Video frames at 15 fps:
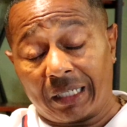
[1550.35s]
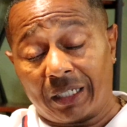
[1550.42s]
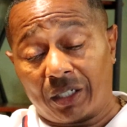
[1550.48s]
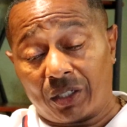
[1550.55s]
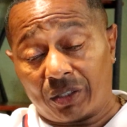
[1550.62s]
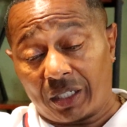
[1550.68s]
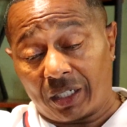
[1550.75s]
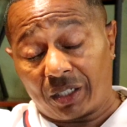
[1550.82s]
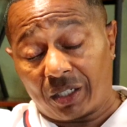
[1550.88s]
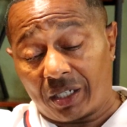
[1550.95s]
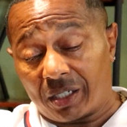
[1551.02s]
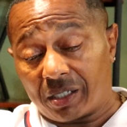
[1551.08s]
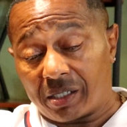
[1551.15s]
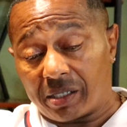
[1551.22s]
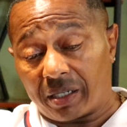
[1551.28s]
and and
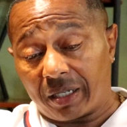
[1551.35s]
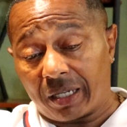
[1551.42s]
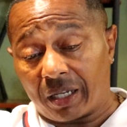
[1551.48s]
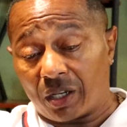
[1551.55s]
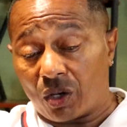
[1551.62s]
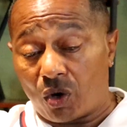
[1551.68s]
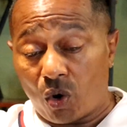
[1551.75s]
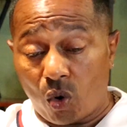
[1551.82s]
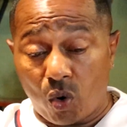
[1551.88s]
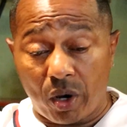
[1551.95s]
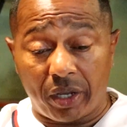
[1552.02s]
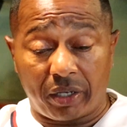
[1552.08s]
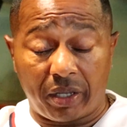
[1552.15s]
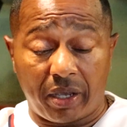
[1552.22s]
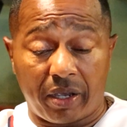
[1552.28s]
and and
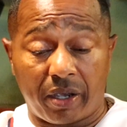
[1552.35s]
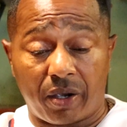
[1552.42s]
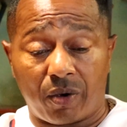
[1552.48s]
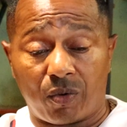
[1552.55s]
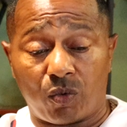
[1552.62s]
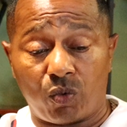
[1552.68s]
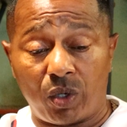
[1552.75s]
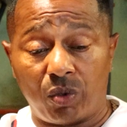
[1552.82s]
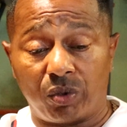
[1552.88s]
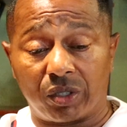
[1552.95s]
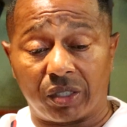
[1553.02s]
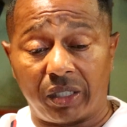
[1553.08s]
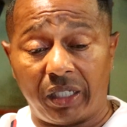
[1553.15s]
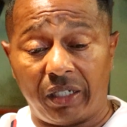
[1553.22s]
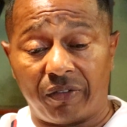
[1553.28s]
going there, we
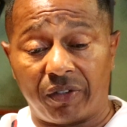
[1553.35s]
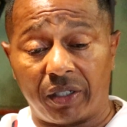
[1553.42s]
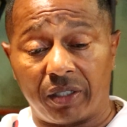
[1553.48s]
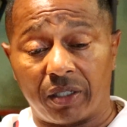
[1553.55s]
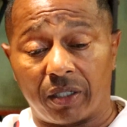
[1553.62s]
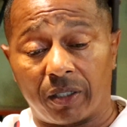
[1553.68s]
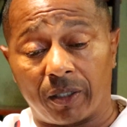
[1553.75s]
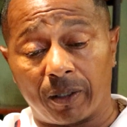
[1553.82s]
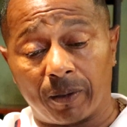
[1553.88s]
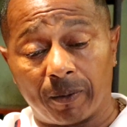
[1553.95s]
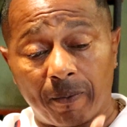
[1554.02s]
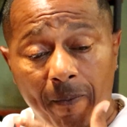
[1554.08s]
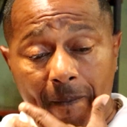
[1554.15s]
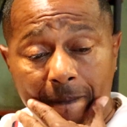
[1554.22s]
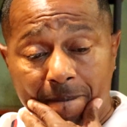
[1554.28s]
was leaving
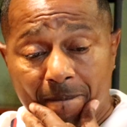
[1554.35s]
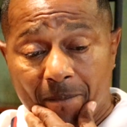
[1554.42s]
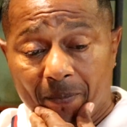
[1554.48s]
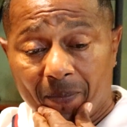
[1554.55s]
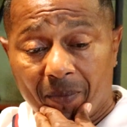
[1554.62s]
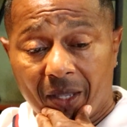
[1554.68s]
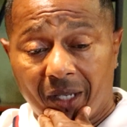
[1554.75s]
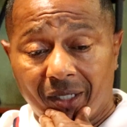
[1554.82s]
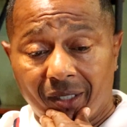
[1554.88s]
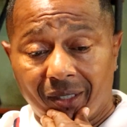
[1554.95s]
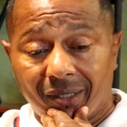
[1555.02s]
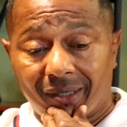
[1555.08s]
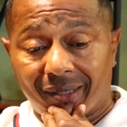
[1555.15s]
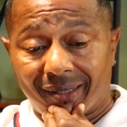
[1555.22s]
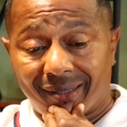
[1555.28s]
uh,
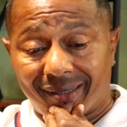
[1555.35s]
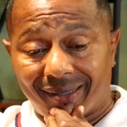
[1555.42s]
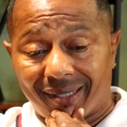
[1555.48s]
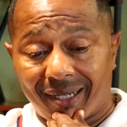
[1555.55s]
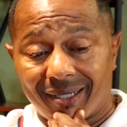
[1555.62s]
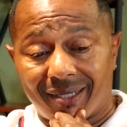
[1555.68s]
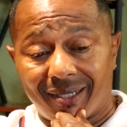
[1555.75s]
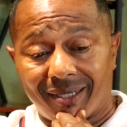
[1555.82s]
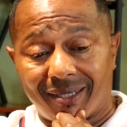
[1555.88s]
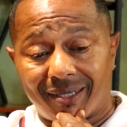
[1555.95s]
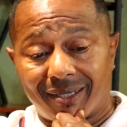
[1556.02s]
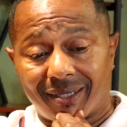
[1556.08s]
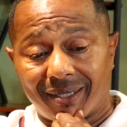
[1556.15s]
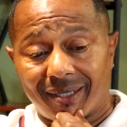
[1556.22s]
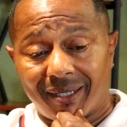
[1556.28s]

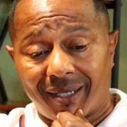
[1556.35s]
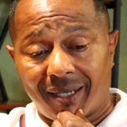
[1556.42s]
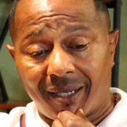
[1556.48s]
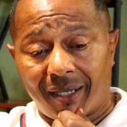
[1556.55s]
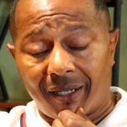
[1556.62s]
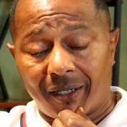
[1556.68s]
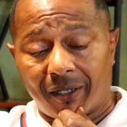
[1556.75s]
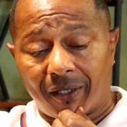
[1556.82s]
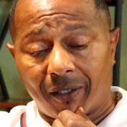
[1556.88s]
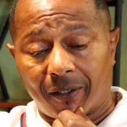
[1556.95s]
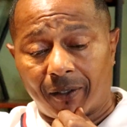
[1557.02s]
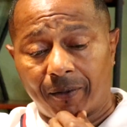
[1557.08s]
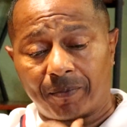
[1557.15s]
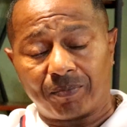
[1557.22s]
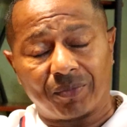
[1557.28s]
Sussex, and
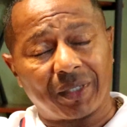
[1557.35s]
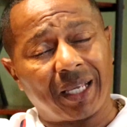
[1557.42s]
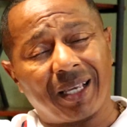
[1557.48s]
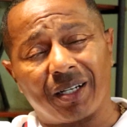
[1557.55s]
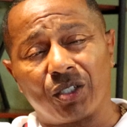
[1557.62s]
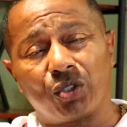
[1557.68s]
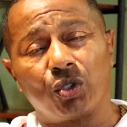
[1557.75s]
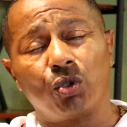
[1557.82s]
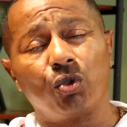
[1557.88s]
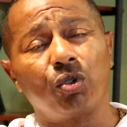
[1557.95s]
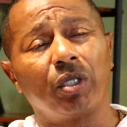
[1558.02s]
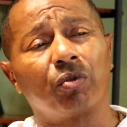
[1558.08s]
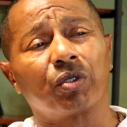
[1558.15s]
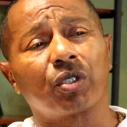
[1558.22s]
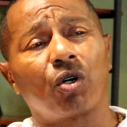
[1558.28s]
uh, they had a
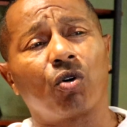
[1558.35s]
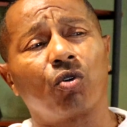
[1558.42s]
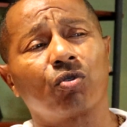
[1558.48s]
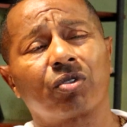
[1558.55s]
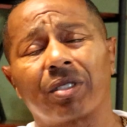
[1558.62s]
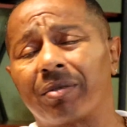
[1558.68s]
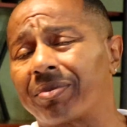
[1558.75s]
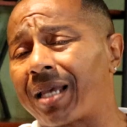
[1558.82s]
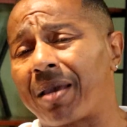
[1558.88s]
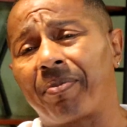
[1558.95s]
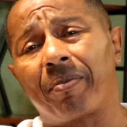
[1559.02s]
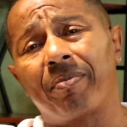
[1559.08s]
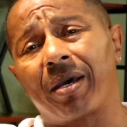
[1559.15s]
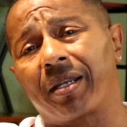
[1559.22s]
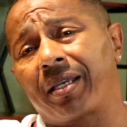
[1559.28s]
dude that was on some
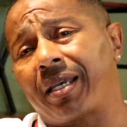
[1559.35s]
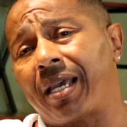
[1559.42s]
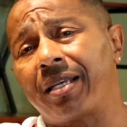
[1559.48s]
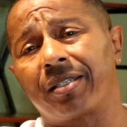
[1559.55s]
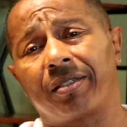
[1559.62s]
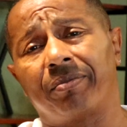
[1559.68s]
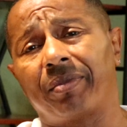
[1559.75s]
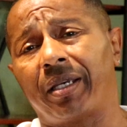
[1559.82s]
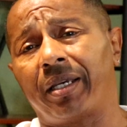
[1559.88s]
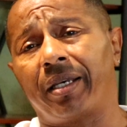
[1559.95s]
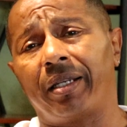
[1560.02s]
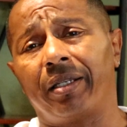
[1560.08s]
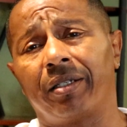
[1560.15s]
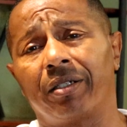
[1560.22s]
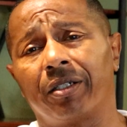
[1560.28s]
type of medication,
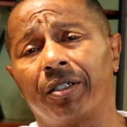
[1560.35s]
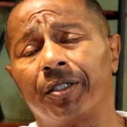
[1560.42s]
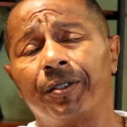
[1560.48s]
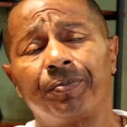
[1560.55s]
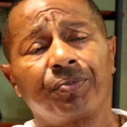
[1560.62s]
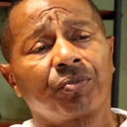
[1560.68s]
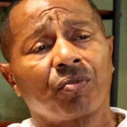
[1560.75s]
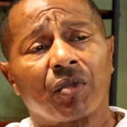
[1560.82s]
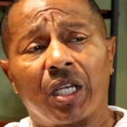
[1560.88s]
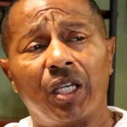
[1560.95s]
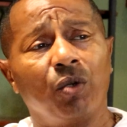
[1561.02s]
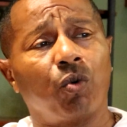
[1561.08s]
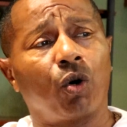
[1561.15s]
man, and uh, he